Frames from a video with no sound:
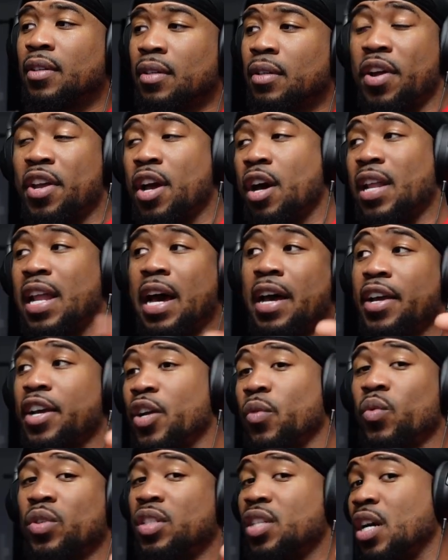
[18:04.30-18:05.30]
While y'all out
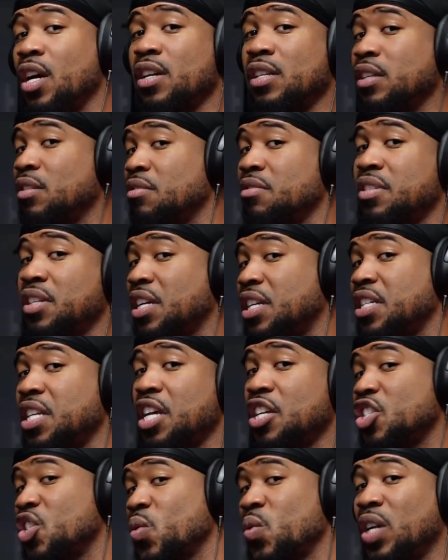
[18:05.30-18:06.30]
here with y'all little
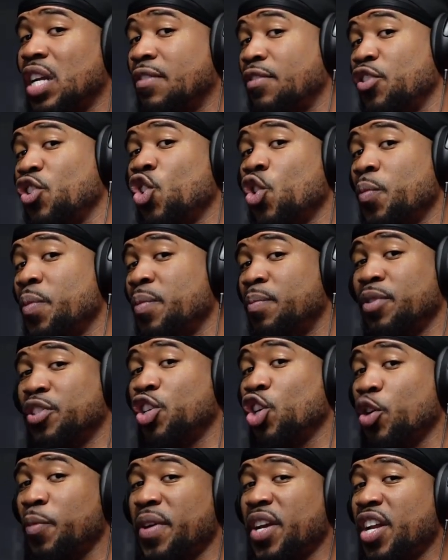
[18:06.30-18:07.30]
success or whatever, you're gonna be, but
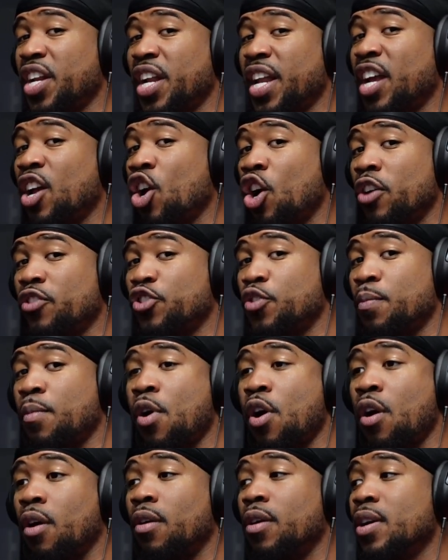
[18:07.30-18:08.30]
you're gonna be here today, gone
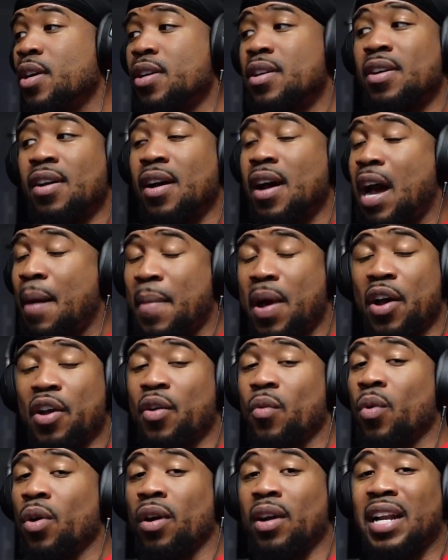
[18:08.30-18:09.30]
tomorrow. I'm out
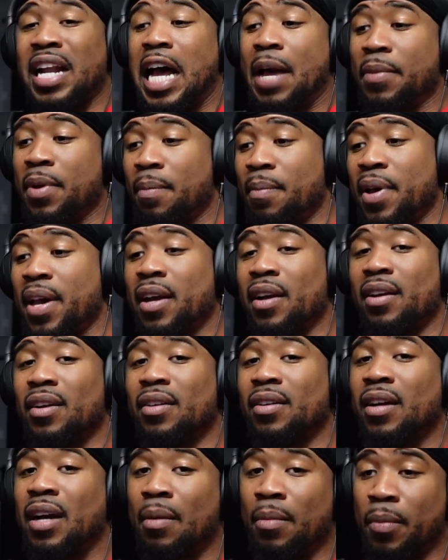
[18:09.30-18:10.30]
here working. I'll be back.
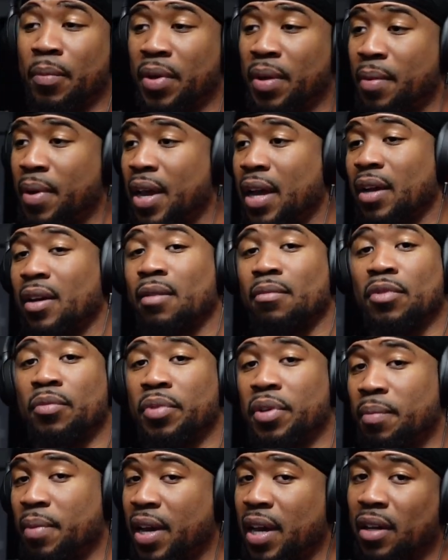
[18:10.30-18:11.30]
I'm gonna be back. I'm gonna
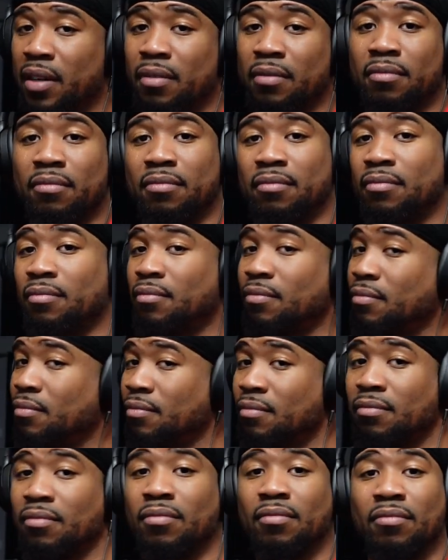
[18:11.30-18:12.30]
be back.
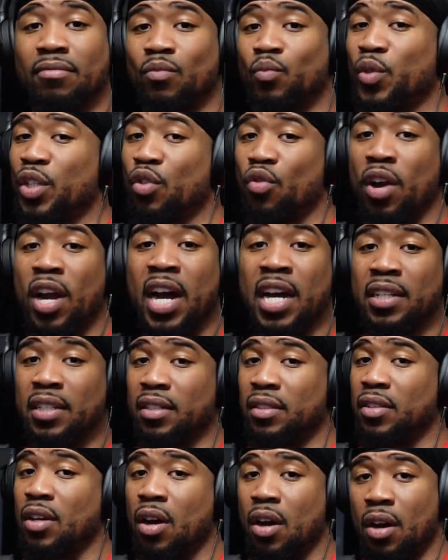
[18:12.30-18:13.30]
We
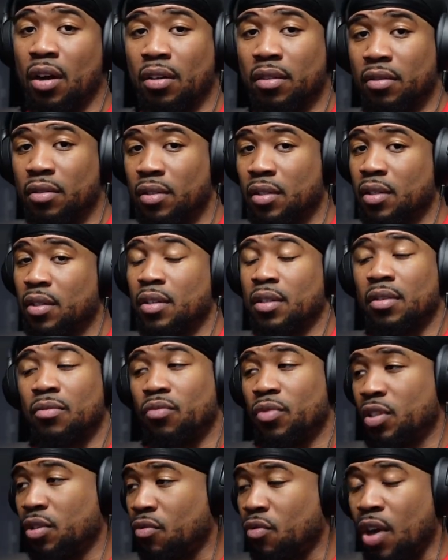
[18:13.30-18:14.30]
grinding, dog.
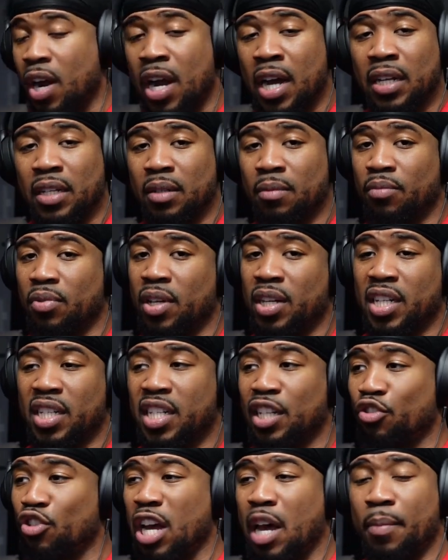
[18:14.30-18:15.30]
We grinding, bro. This
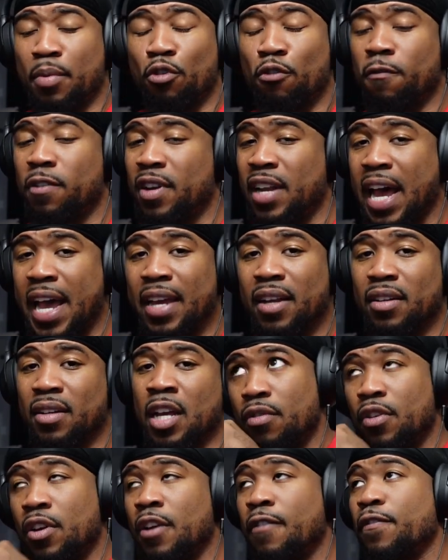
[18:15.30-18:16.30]
shit don't happen overnight.
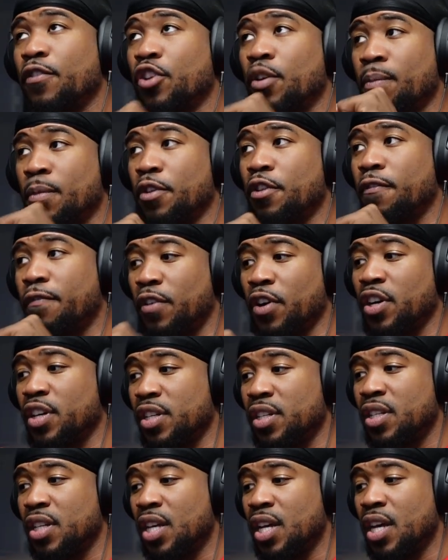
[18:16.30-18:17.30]
And for the
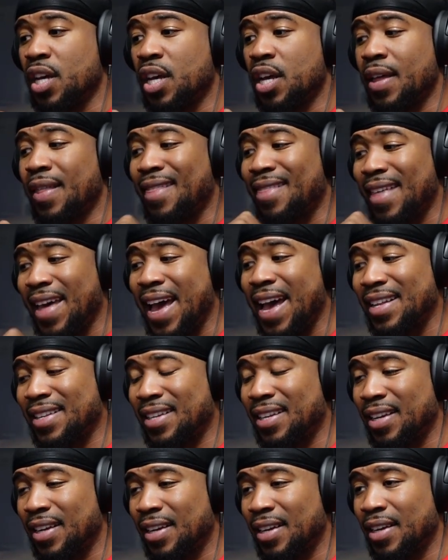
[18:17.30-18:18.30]
motherfuckers
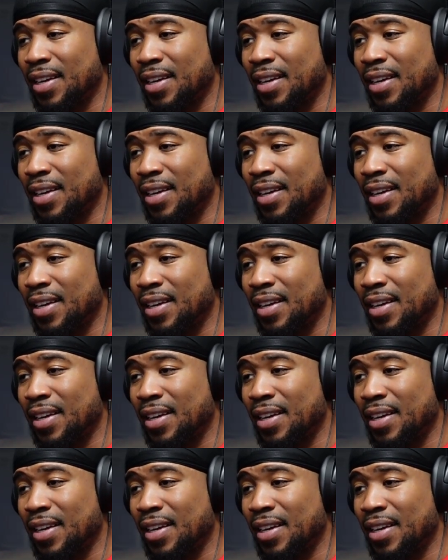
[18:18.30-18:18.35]
that